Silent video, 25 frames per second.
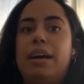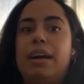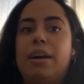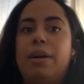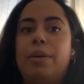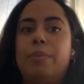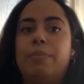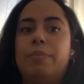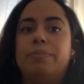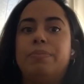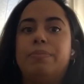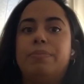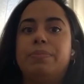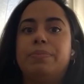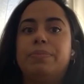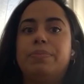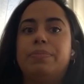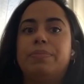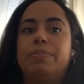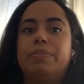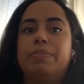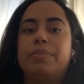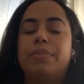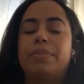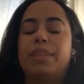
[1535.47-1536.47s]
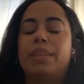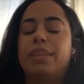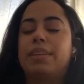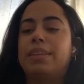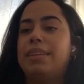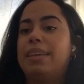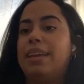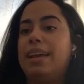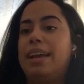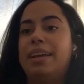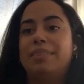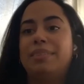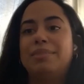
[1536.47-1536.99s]
Um
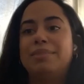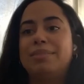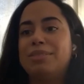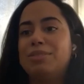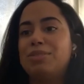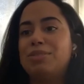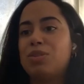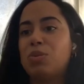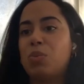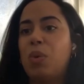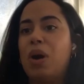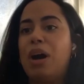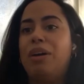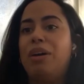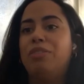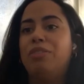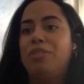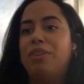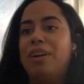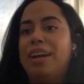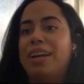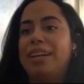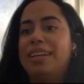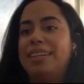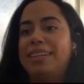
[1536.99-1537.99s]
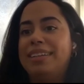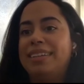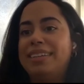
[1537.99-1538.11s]
yeah, it was a wild so ride.